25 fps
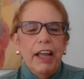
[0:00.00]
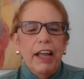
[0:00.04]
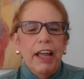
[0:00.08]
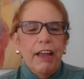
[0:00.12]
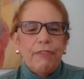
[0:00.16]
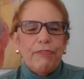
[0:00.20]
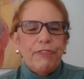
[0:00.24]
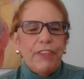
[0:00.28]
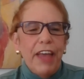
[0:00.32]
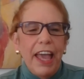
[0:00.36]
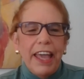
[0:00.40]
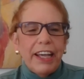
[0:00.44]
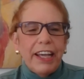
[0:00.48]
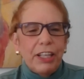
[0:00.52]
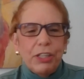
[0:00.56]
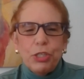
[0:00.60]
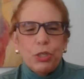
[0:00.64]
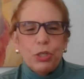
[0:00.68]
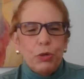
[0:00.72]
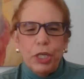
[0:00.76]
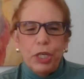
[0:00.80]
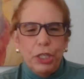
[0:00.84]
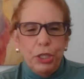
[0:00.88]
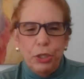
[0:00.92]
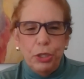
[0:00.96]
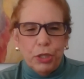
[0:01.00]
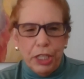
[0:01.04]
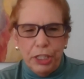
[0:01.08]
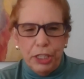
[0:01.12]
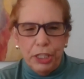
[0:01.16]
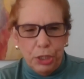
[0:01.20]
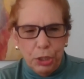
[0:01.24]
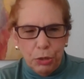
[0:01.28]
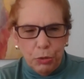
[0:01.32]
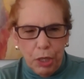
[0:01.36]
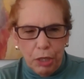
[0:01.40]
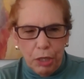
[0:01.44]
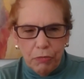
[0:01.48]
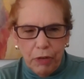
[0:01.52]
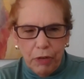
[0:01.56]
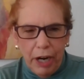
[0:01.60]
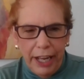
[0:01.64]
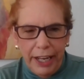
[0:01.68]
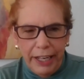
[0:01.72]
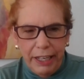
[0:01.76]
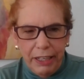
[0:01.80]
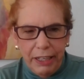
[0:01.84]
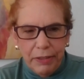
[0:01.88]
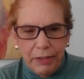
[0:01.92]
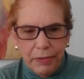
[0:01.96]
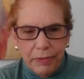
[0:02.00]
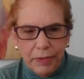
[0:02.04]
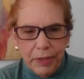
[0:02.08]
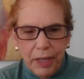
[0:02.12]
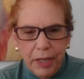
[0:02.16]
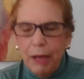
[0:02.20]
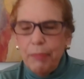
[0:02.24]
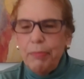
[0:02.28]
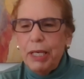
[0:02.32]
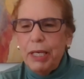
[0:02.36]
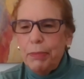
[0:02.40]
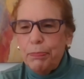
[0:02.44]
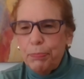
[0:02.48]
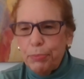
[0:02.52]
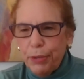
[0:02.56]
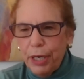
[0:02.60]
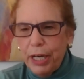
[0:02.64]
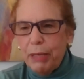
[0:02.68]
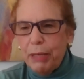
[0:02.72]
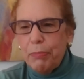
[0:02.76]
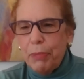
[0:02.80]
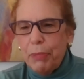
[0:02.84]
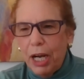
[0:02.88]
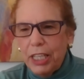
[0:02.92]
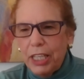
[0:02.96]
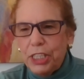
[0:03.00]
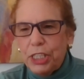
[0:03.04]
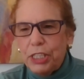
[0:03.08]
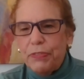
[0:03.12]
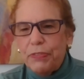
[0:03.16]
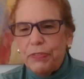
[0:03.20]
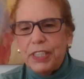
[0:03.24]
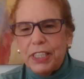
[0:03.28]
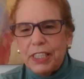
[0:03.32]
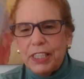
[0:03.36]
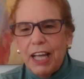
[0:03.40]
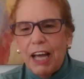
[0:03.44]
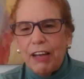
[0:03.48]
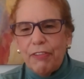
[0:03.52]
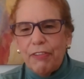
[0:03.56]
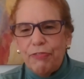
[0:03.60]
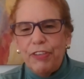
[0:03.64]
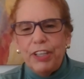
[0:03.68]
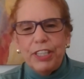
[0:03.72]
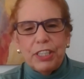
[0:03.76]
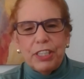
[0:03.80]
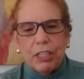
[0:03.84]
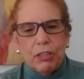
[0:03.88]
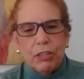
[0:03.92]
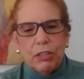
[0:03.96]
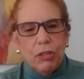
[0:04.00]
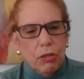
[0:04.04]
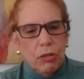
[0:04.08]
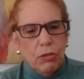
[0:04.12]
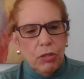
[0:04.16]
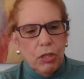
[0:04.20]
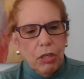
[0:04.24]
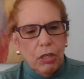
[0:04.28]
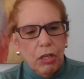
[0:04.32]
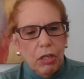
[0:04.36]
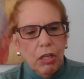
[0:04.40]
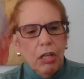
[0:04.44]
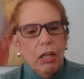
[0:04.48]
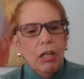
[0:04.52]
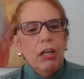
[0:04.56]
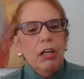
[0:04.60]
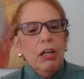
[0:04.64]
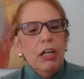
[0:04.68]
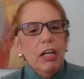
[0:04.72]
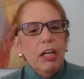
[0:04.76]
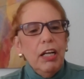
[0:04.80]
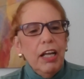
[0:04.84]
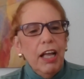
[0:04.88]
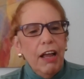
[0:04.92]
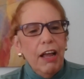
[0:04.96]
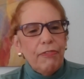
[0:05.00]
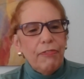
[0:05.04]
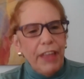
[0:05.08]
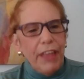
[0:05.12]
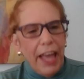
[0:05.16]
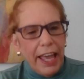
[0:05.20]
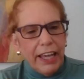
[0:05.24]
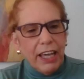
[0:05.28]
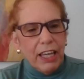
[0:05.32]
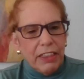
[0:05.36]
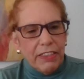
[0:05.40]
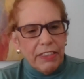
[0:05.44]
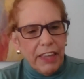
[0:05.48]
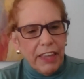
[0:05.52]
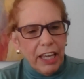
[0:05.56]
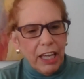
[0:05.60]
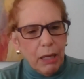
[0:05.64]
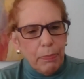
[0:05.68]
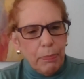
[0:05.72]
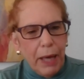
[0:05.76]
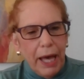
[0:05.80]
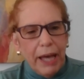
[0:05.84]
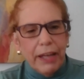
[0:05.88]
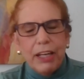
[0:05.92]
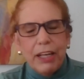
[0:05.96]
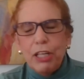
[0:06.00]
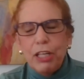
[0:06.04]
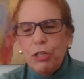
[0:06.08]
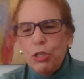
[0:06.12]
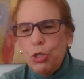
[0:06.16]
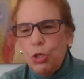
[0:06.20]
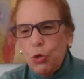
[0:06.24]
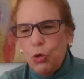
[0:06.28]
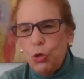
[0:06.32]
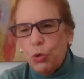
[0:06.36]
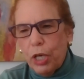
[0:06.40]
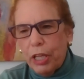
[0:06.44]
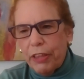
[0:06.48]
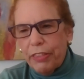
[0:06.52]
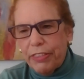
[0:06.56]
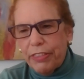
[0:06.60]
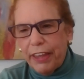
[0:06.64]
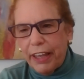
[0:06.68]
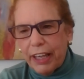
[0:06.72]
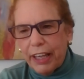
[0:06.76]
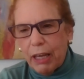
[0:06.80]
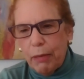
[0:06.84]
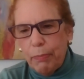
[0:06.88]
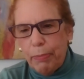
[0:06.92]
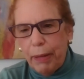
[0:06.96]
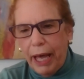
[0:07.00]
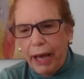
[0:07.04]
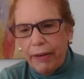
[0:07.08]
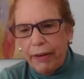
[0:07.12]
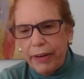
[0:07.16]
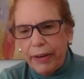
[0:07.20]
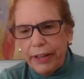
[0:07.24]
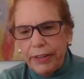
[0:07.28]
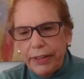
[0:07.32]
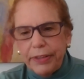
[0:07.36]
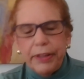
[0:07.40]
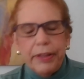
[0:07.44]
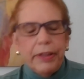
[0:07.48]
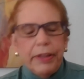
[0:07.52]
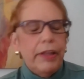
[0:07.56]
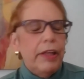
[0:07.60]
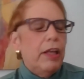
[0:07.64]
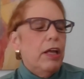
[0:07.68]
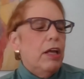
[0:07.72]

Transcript: If they can do it, you can do it, right? I mean, pretty much, if it's not physical, if they can think about it, you can think about it.